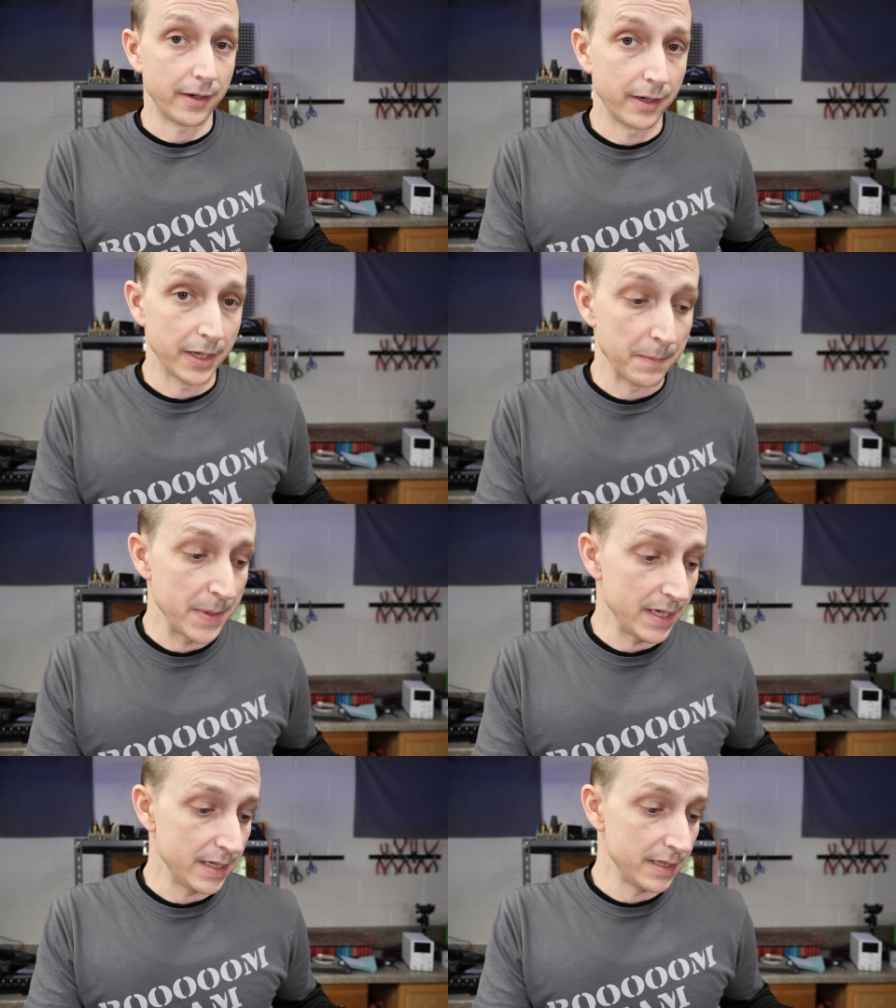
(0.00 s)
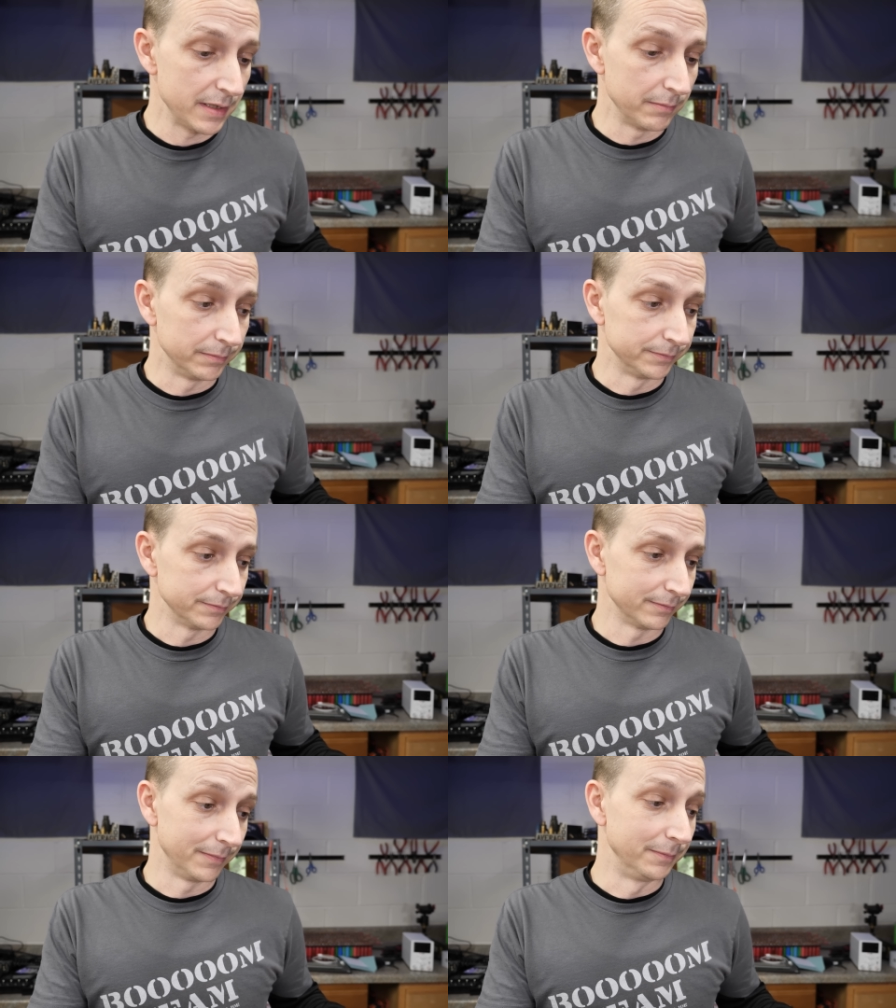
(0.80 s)
are gonna be
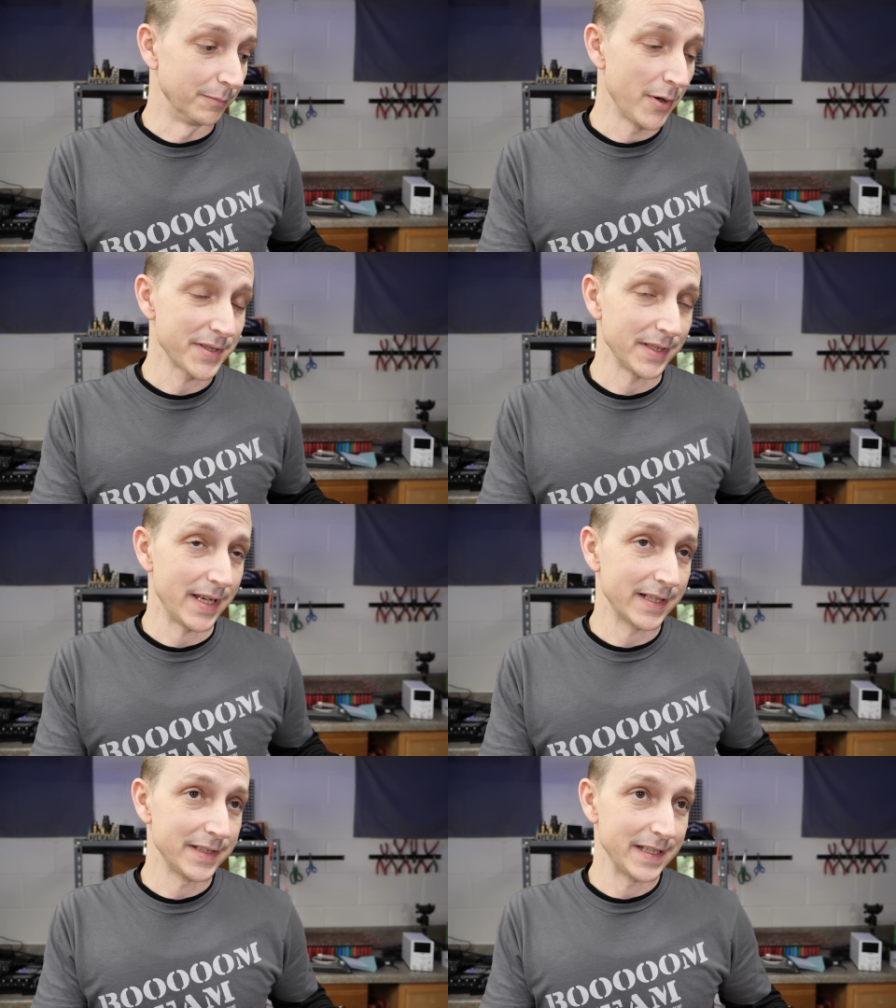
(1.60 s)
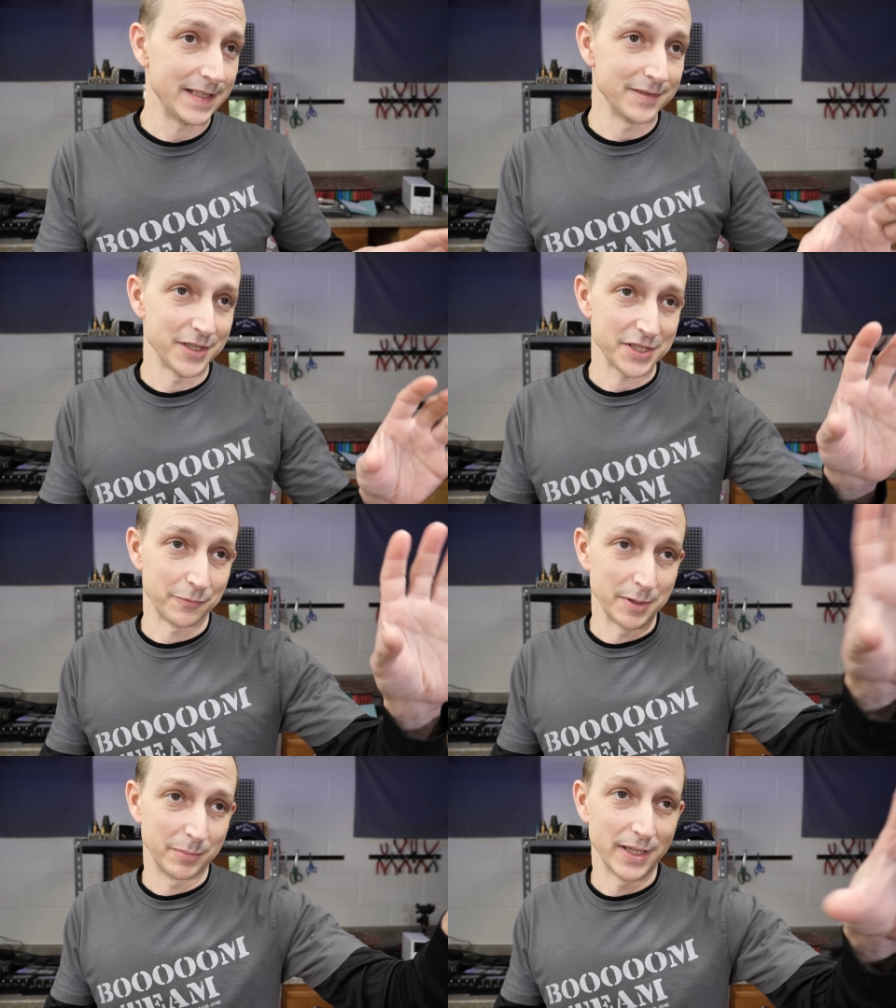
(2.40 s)
most likely just
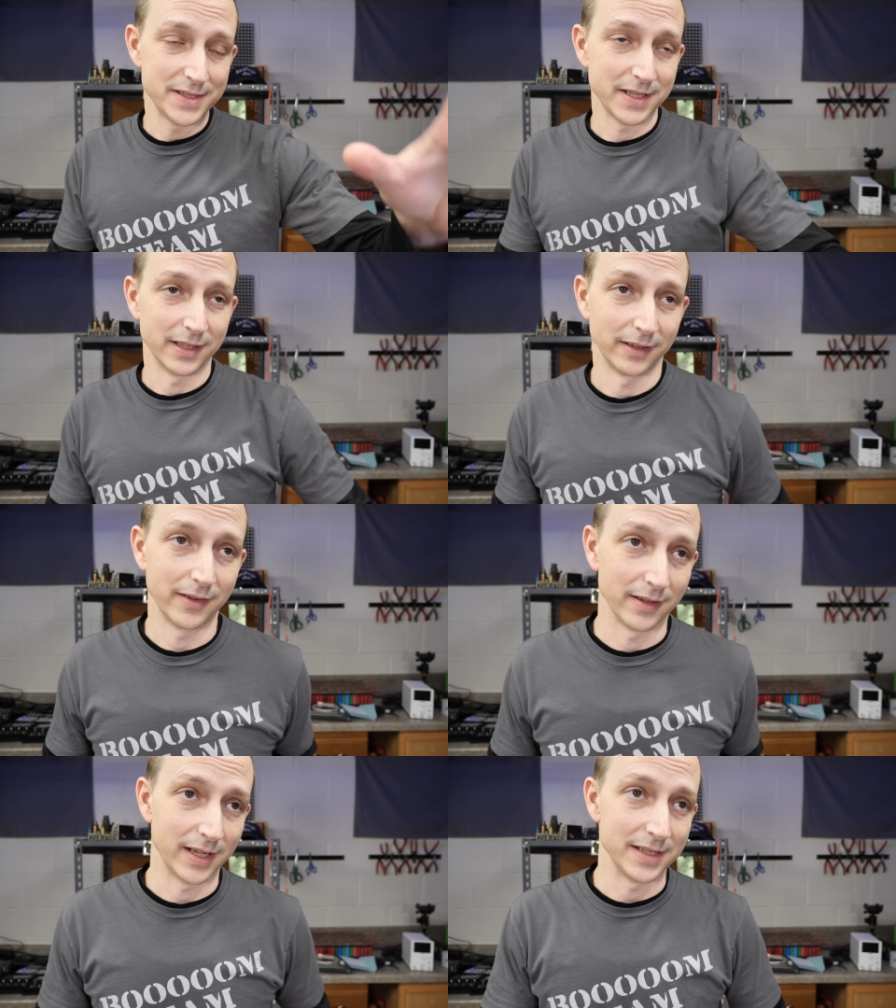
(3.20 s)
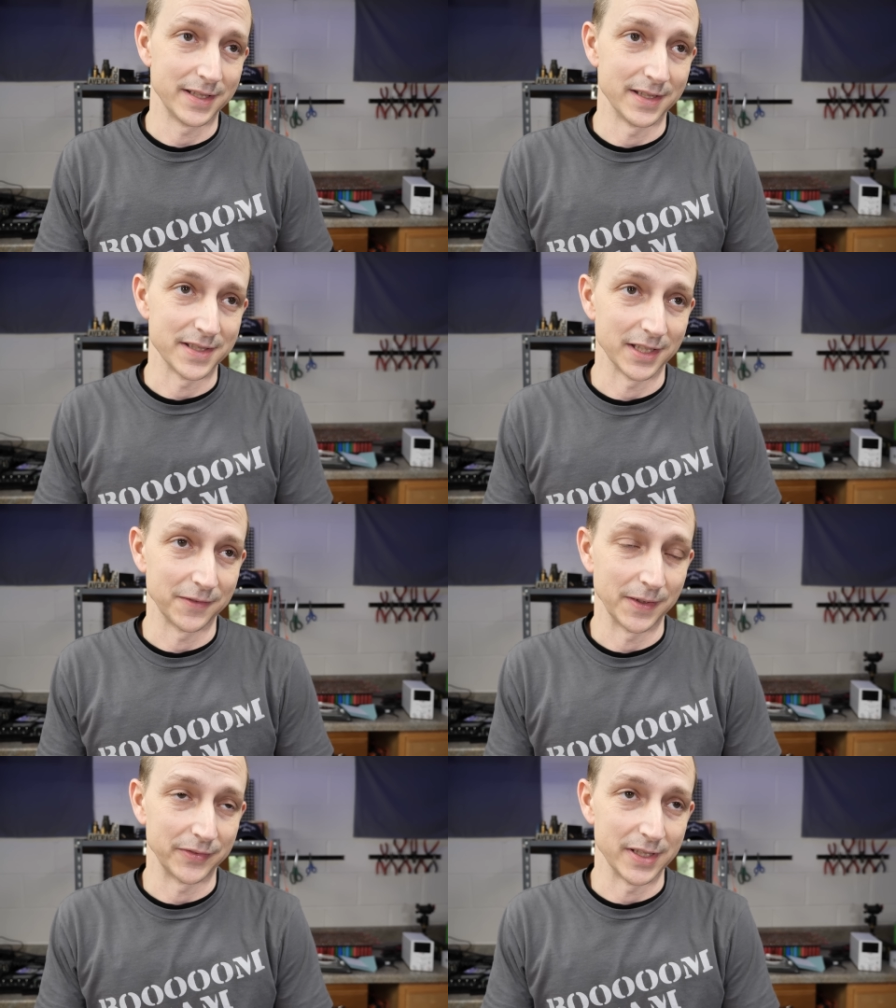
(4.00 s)
replacing the eighteen six
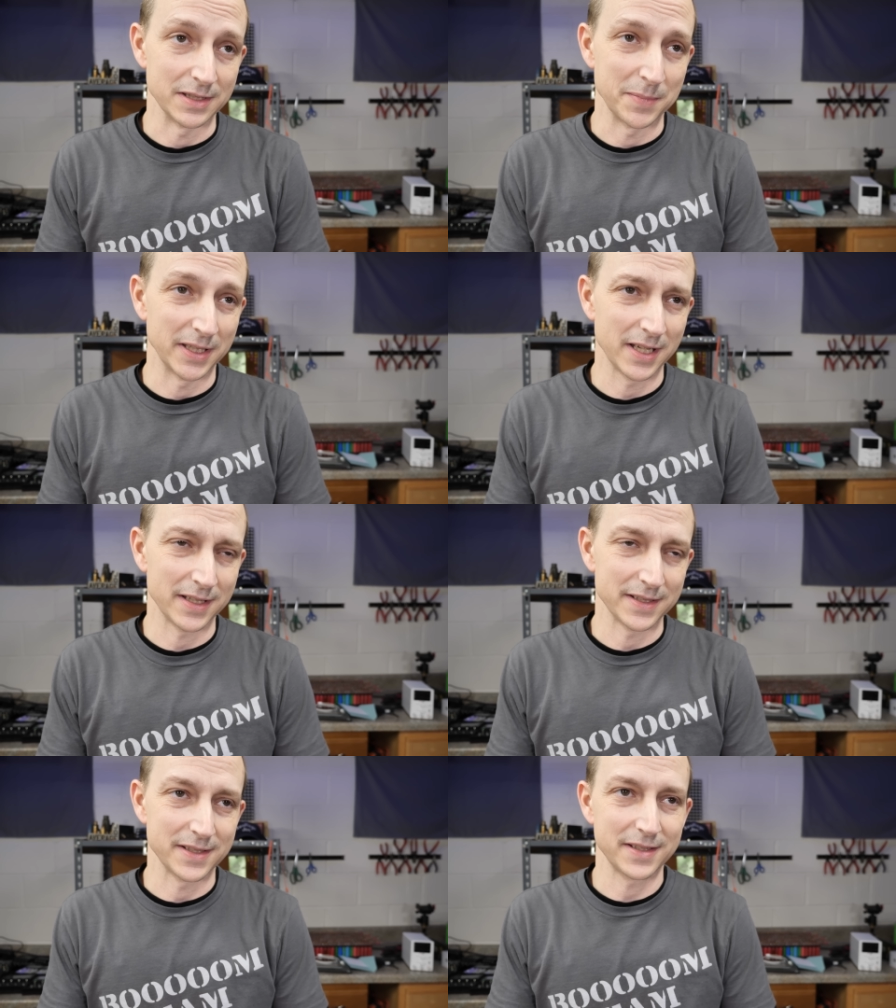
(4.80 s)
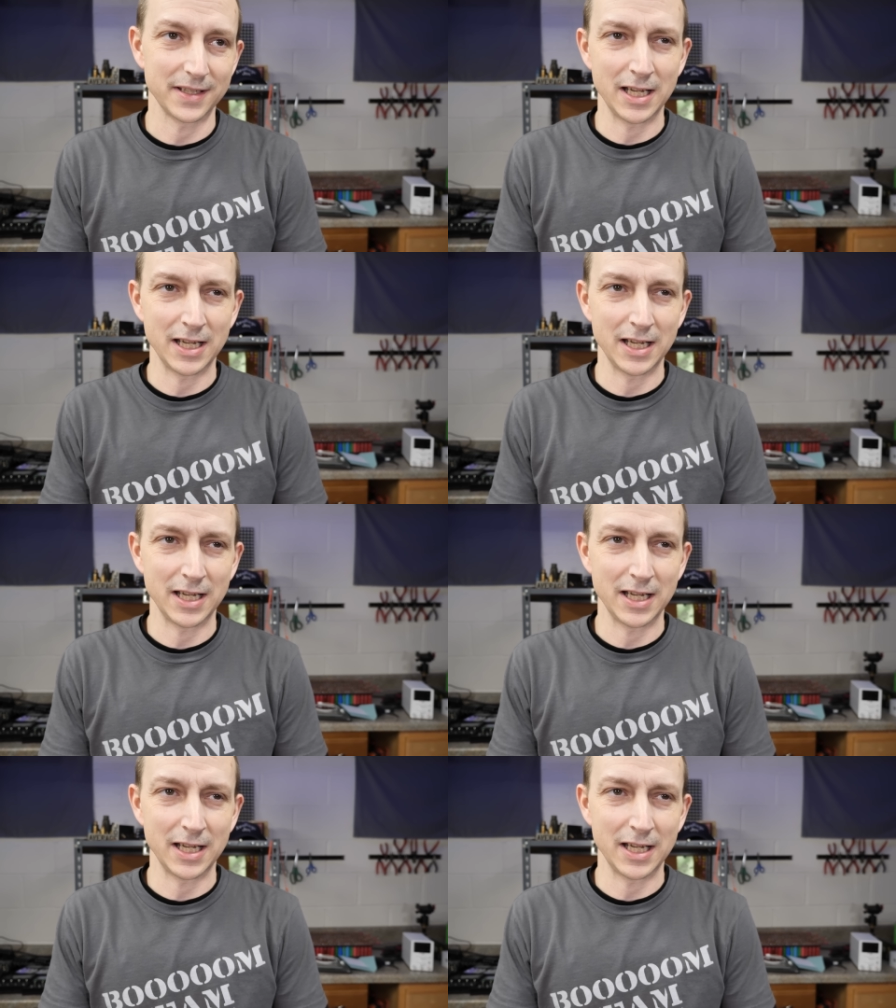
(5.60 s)
fifties because,